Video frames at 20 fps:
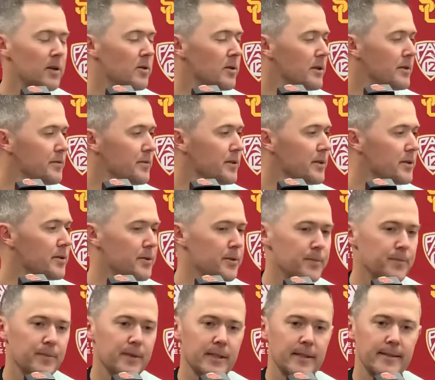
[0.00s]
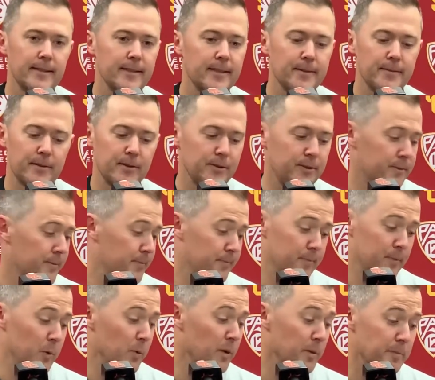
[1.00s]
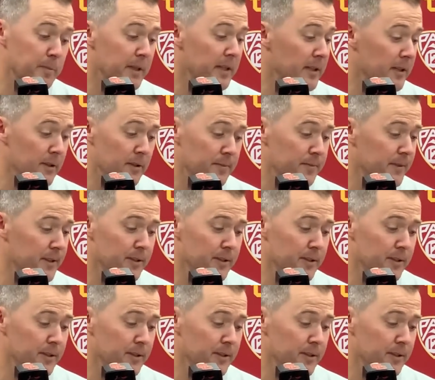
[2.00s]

our defense, and uh, just we wouldn't be here.